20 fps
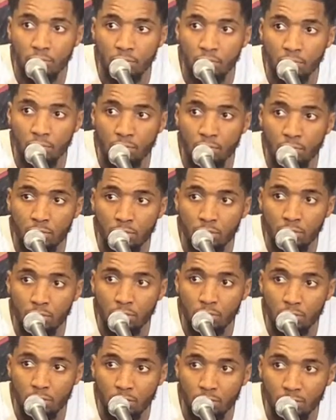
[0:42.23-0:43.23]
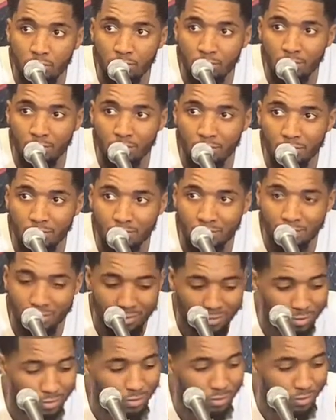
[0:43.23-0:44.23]
For you, you talked the other night
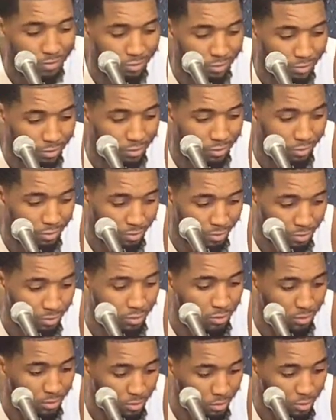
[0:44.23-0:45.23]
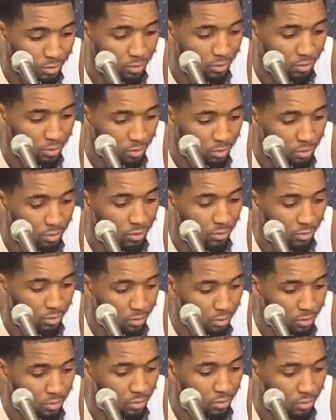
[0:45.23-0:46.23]
after the loss against San Antonio about getting
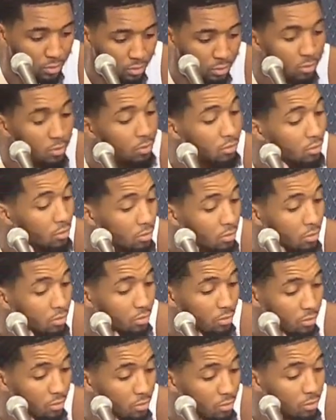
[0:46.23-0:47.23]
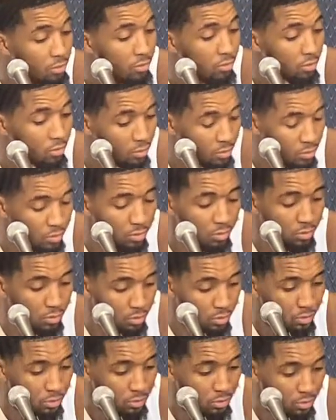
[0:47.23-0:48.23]
off to a good start and how much that mattered.
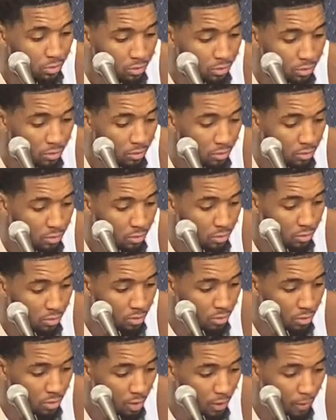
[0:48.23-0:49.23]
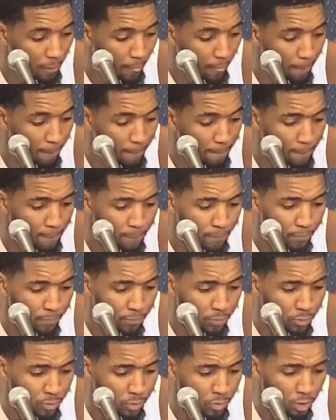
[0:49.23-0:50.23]
Like, how much did you shoulder that
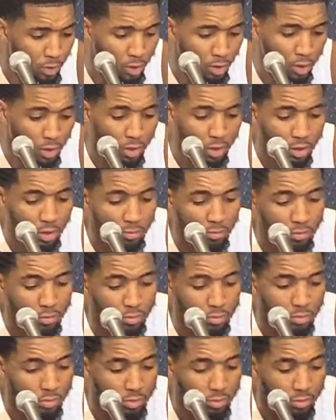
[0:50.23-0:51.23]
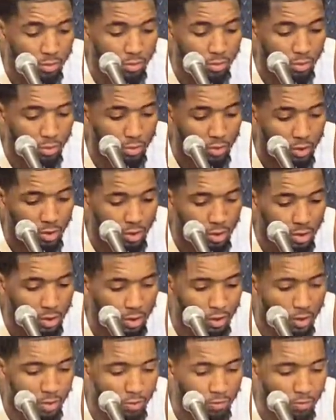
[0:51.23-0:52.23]
tonight?
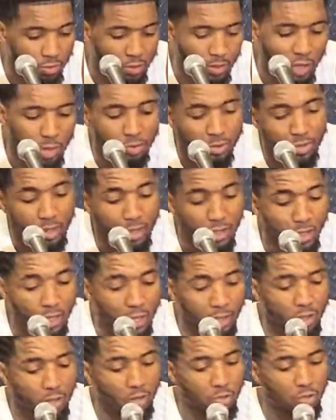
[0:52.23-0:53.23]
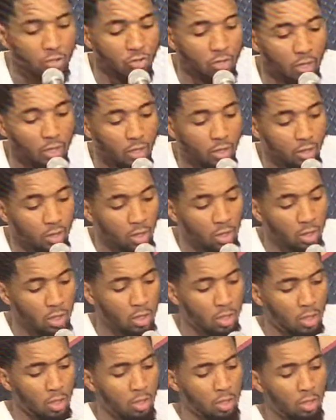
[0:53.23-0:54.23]
I would say a lot, you know, just trying to,
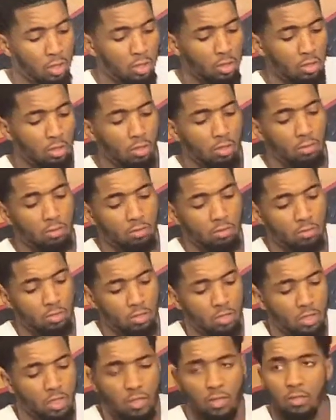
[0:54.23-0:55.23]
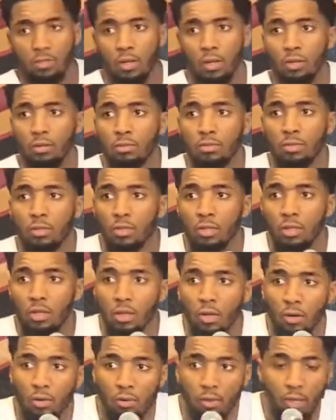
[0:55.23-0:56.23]
you know, just set the tone, you
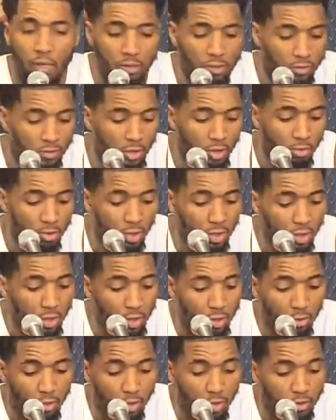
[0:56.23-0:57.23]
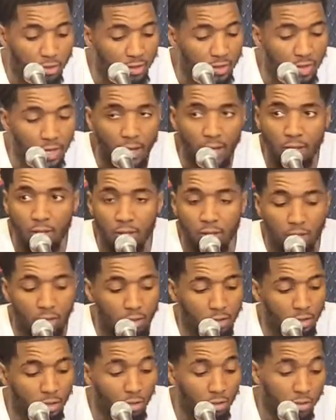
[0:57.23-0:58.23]
know, that just come in there, whether it's attacking and,
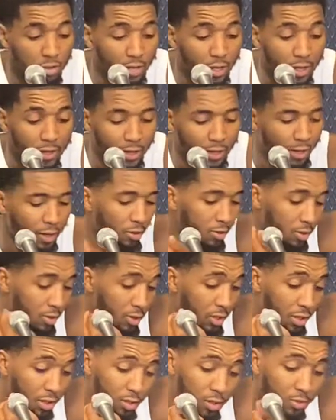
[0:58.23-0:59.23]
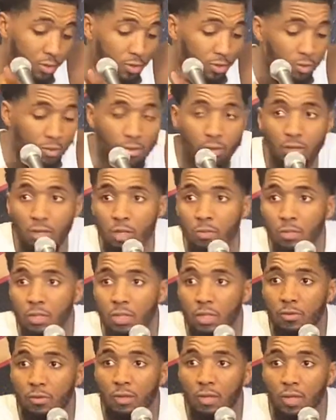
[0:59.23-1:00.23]
you know, tonight, like I always say, it could be scoring, it could be
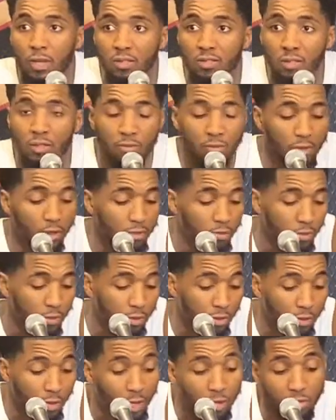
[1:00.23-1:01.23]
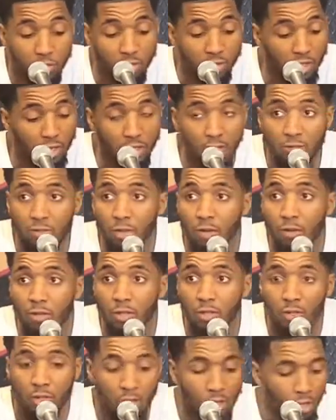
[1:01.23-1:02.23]
different things, defense, but tonight was just setting the tone
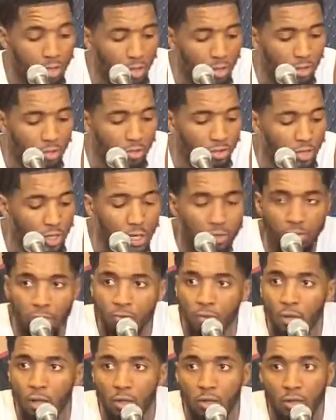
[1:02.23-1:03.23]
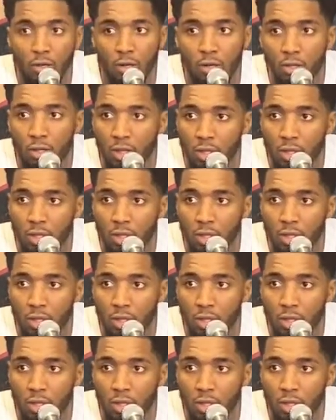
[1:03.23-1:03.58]
and, you know, shots were falling early,